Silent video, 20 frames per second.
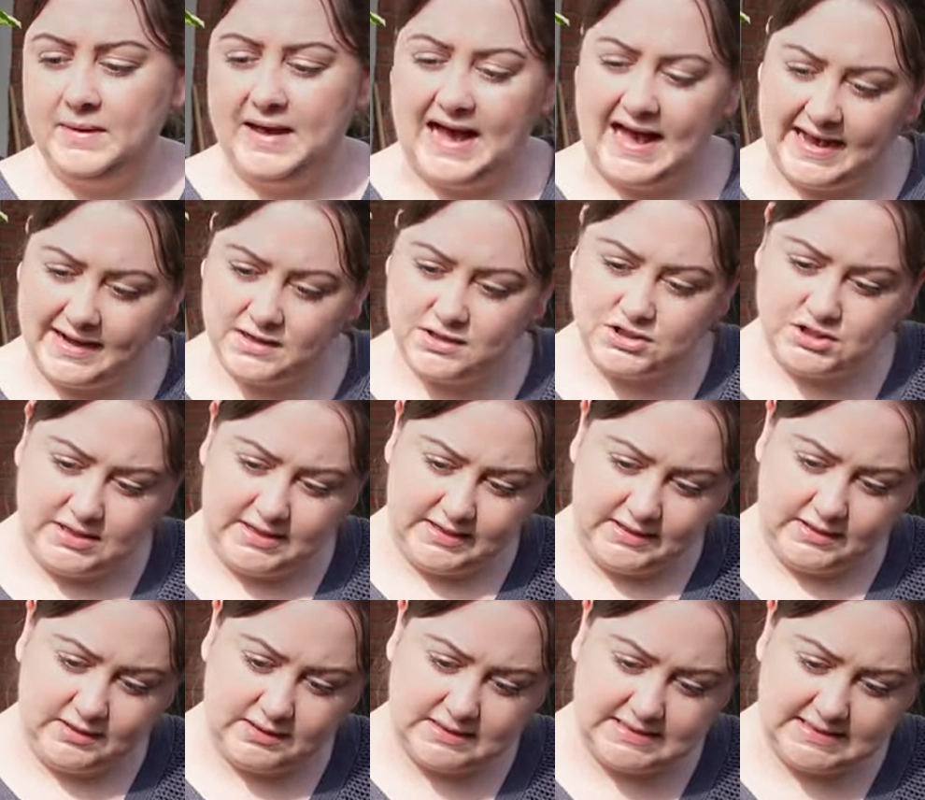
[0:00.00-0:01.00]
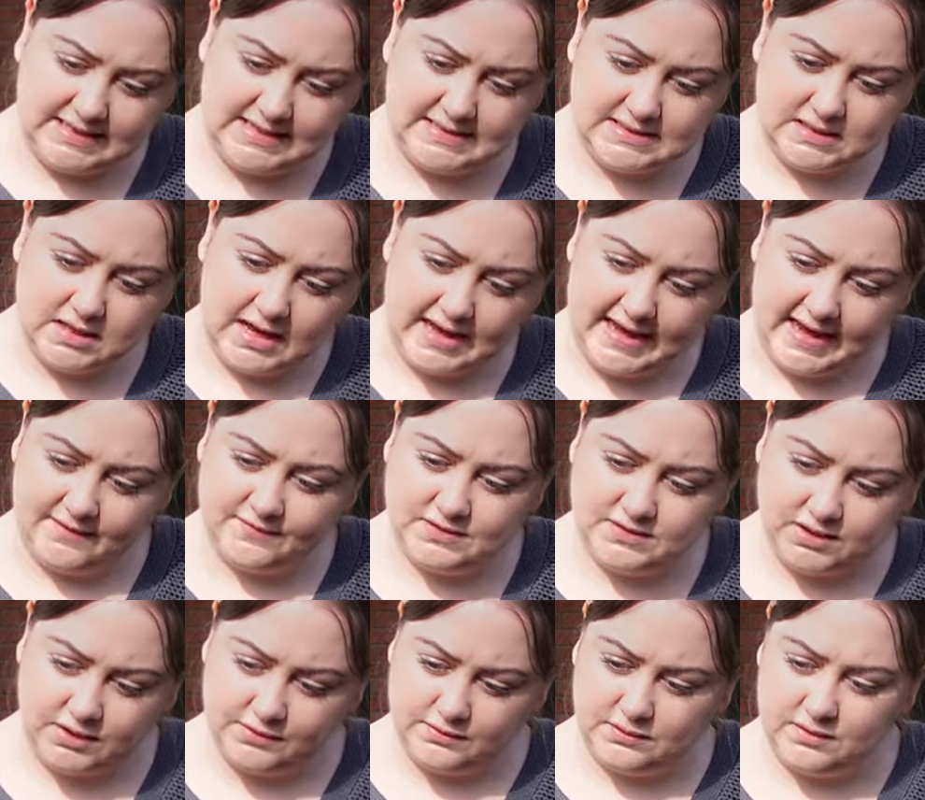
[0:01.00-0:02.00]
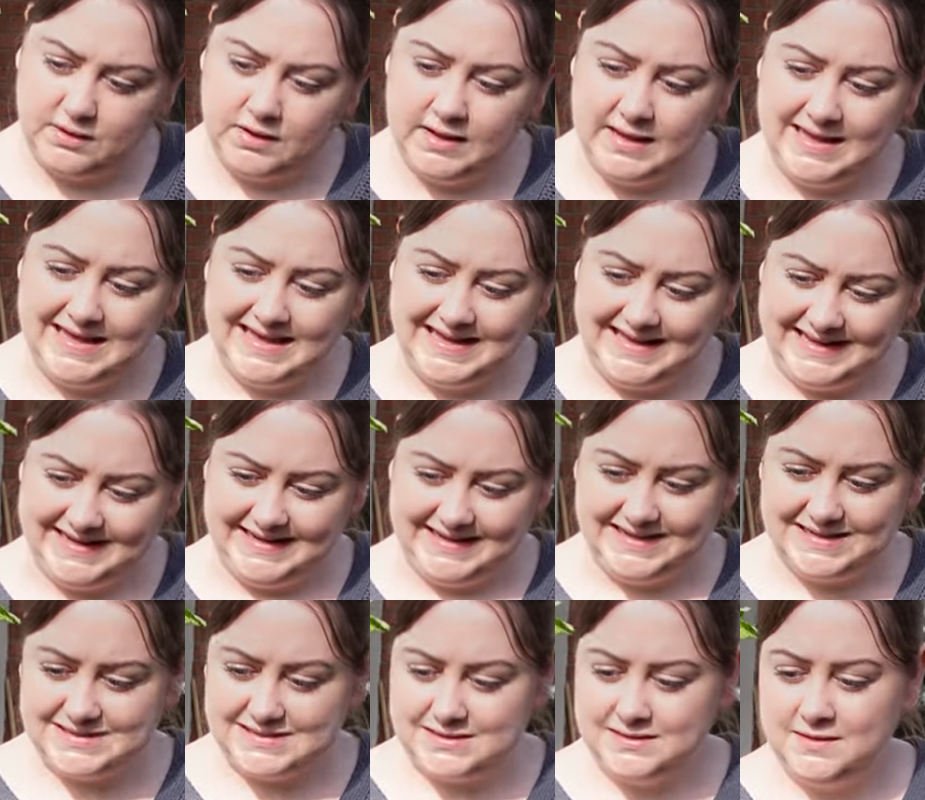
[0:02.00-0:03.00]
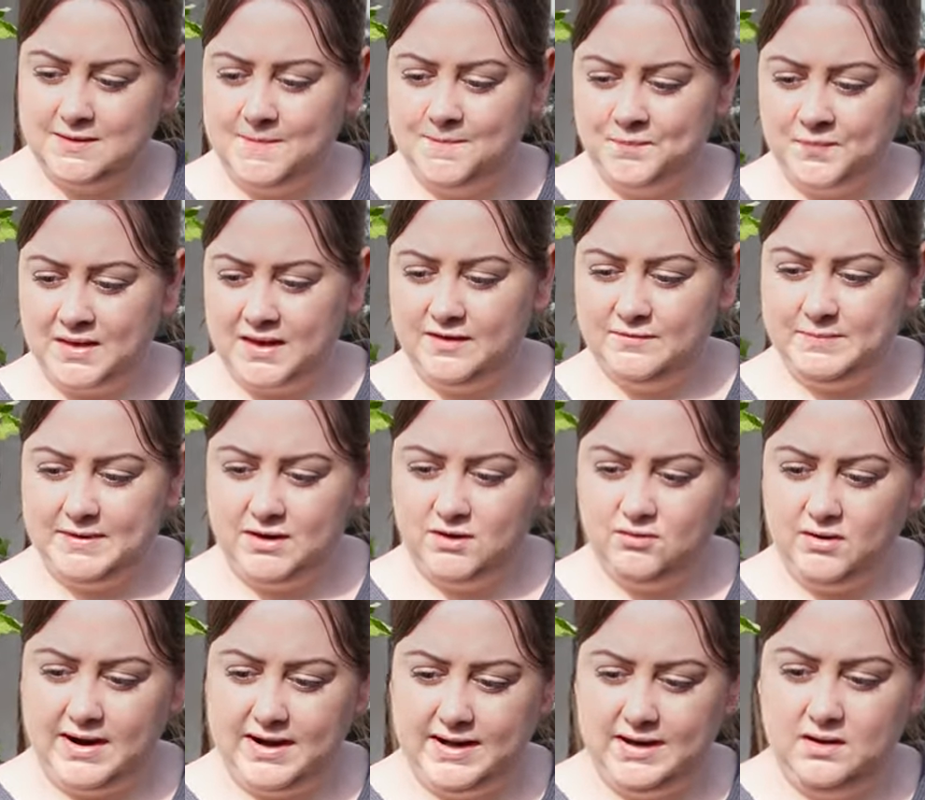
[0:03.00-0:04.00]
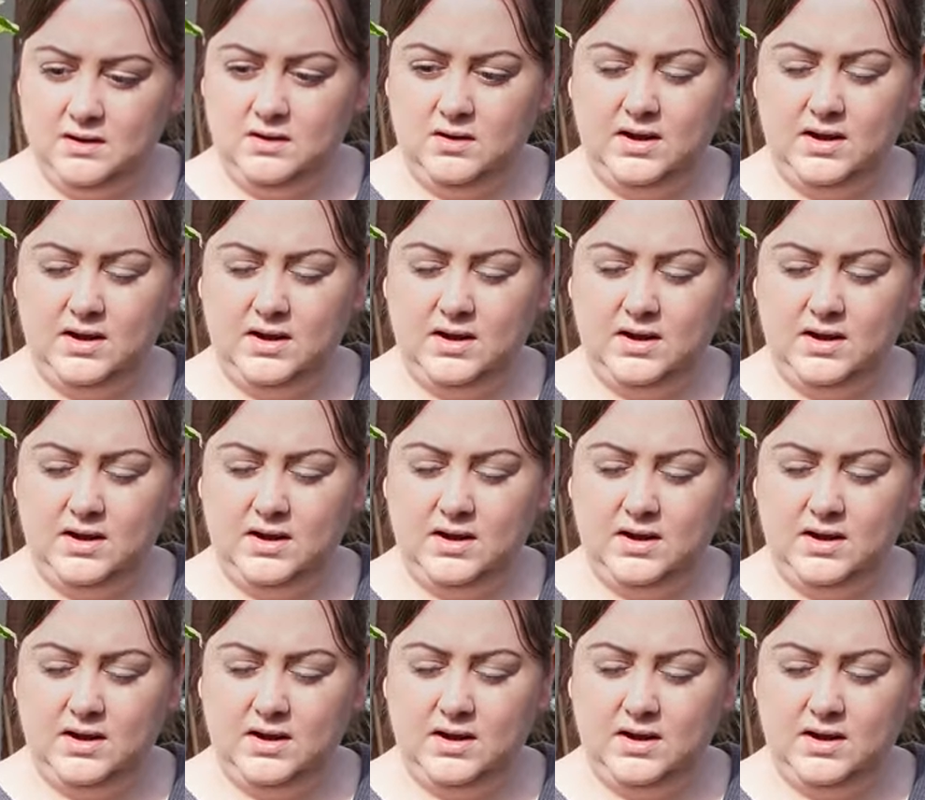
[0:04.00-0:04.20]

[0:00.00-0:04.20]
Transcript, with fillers: but actually the seeds that I have sown in it have been great.